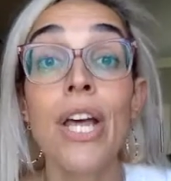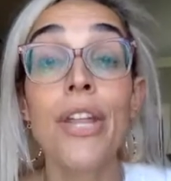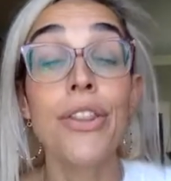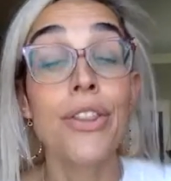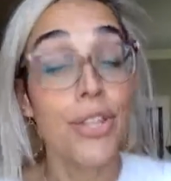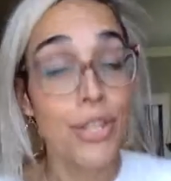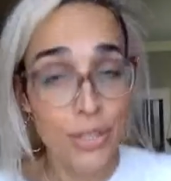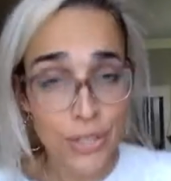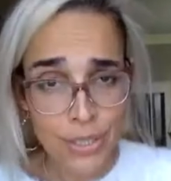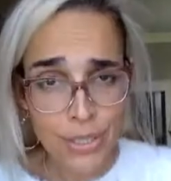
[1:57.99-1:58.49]

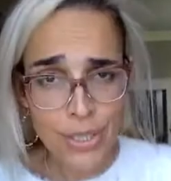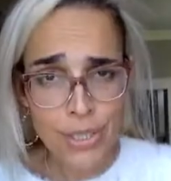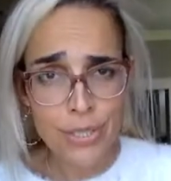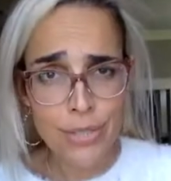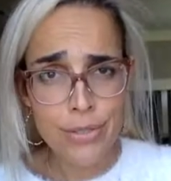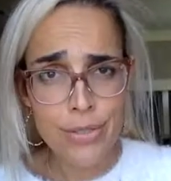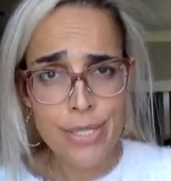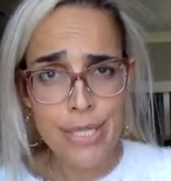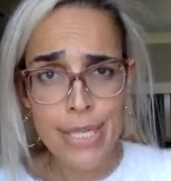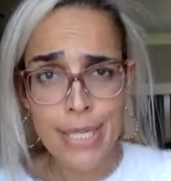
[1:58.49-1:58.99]
The good
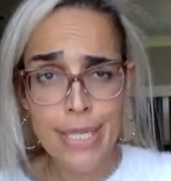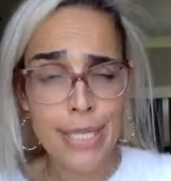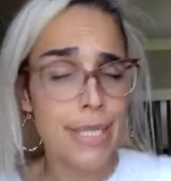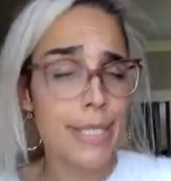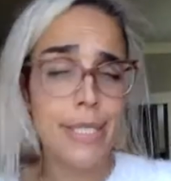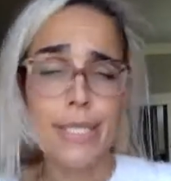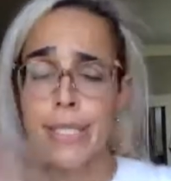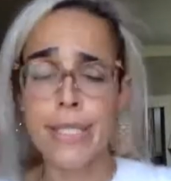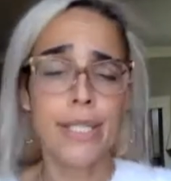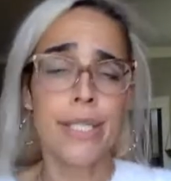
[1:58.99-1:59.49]
news
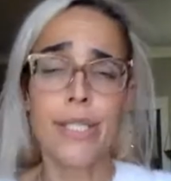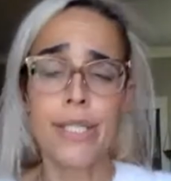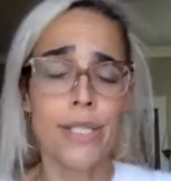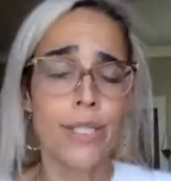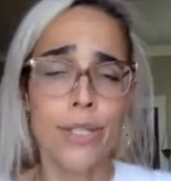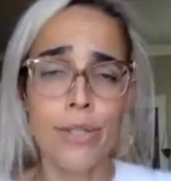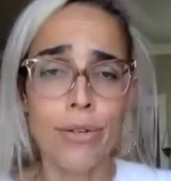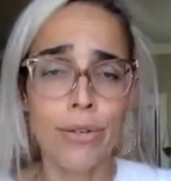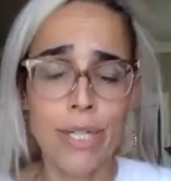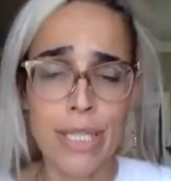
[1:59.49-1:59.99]
is
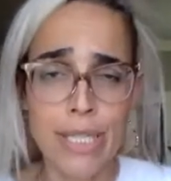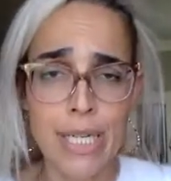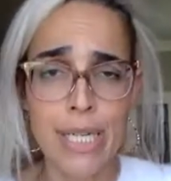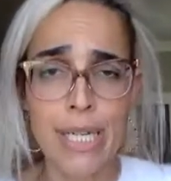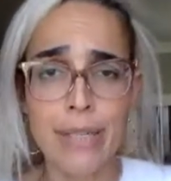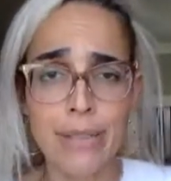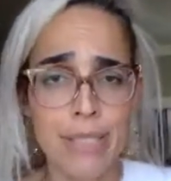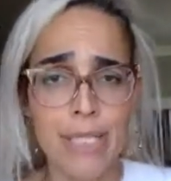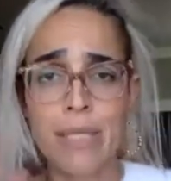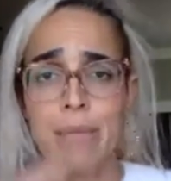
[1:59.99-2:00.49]
you don't need to
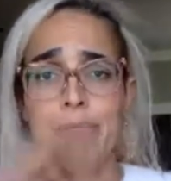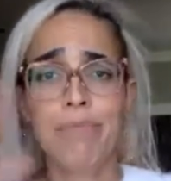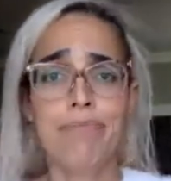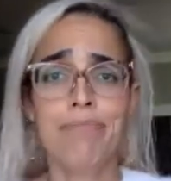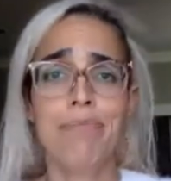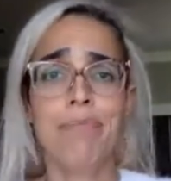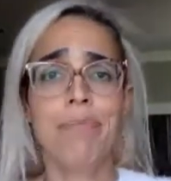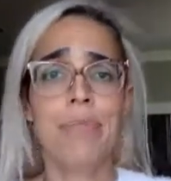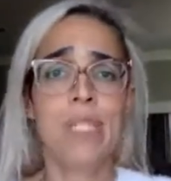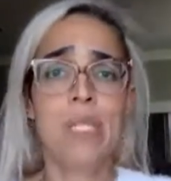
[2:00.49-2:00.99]

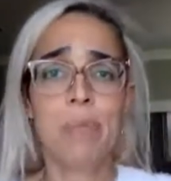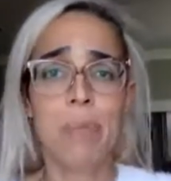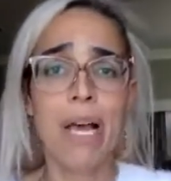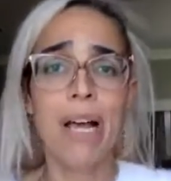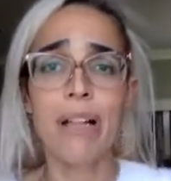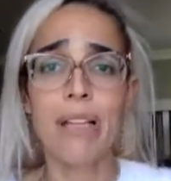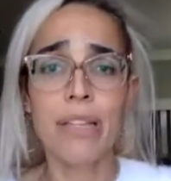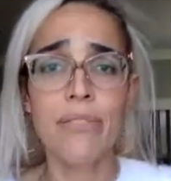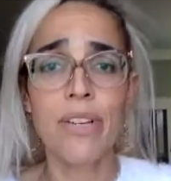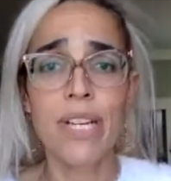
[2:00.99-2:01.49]

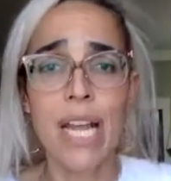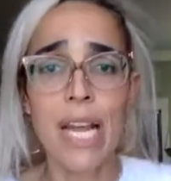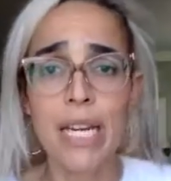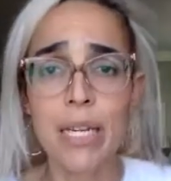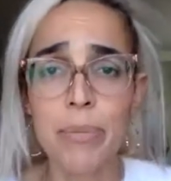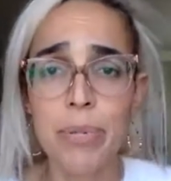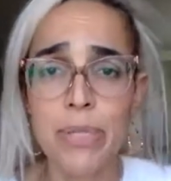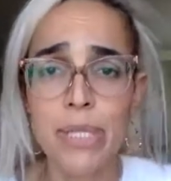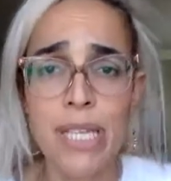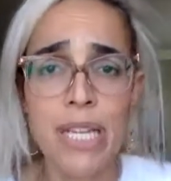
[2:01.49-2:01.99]
spell even
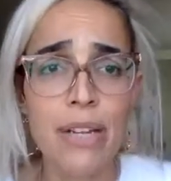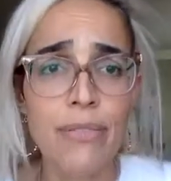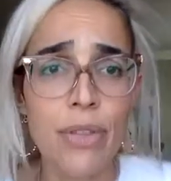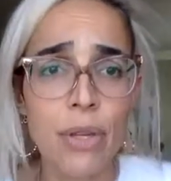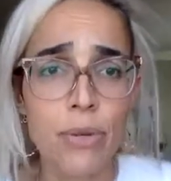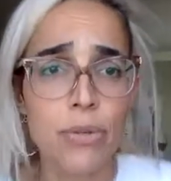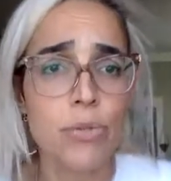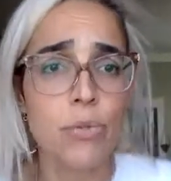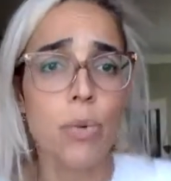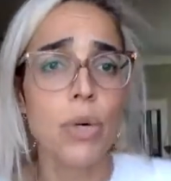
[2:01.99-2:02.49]
90% of
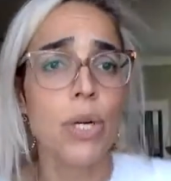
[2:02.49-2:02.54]
those